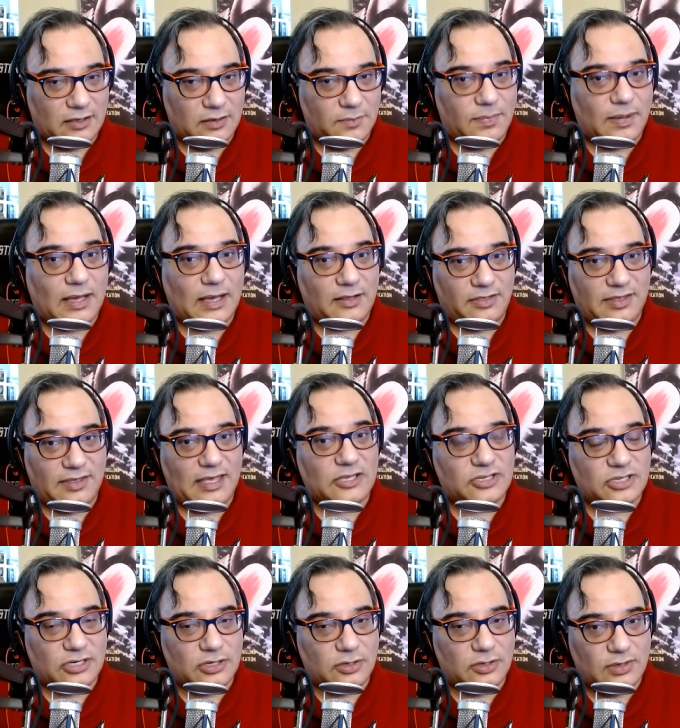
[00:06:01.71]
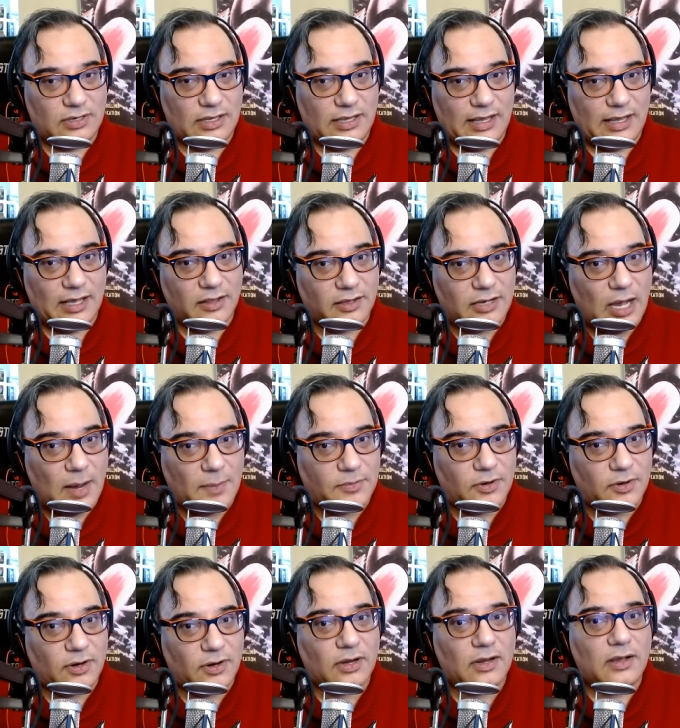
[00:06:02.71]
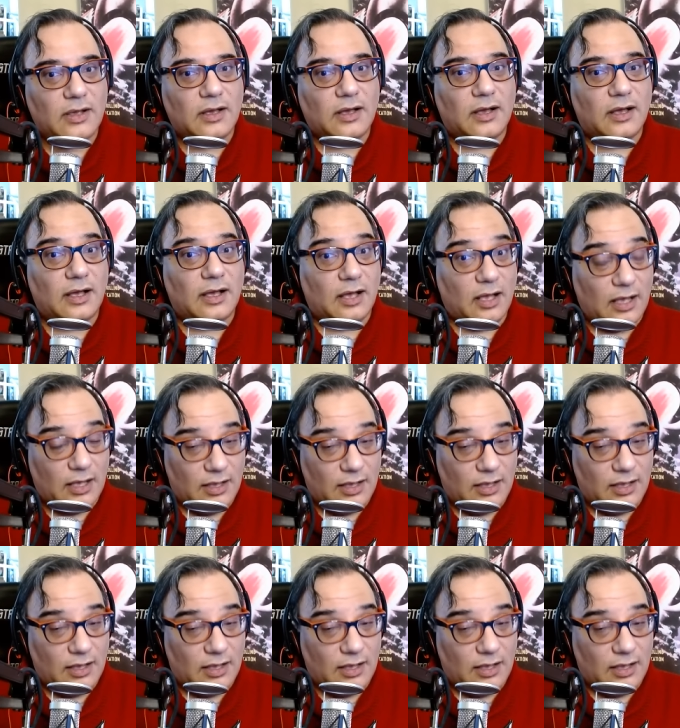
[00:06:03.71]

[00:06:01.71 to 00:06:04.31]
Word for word: goodbye to the Ingenuity helicopter, a